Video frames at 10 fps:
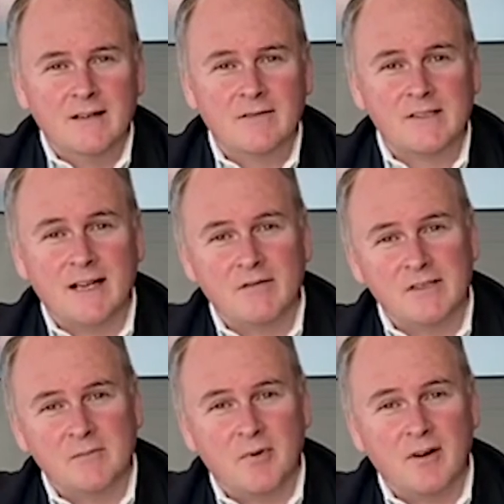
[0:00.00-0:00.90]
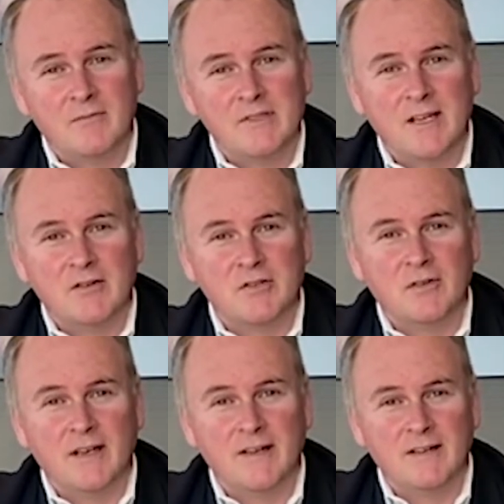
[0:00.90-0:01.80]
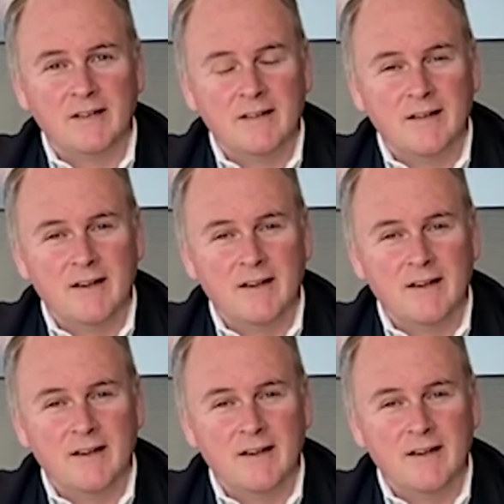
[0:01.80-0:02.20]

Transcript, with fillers: for Savills and Prime Central London.